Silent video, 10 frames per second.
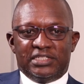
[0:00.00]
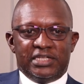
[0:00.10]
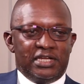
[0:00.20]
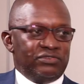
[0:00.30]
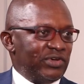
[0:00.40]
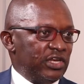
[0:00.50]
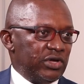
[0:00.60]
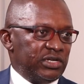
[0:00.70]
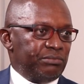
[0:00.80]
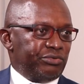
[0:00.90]
that sells
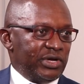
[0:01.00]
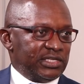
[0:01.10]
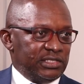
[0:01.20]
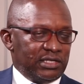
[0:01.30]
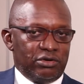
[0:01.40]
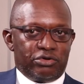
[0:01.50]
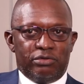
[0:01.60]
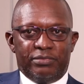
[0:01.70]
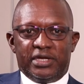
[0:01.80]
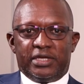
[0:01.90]
value-added products in the
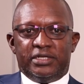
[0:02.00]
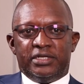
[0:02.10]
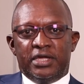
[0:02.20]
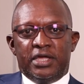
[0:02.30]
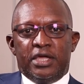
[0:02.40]
local market.